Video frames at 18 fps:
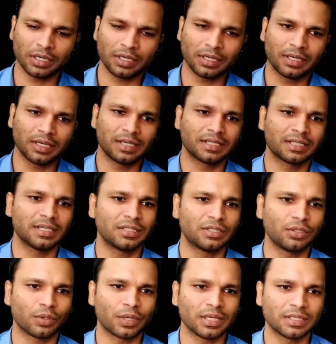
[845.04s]
it does is,
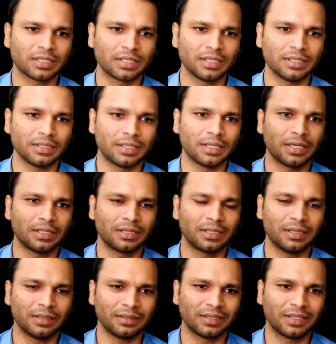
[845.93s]
you can see the
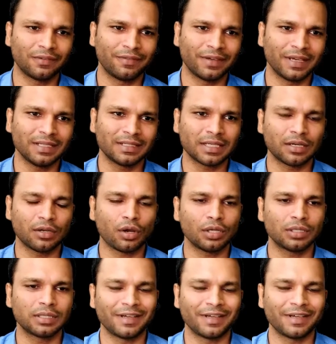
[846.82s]
veins are
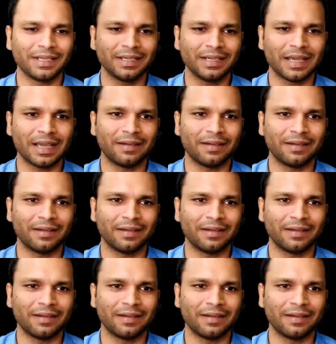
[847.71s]
not very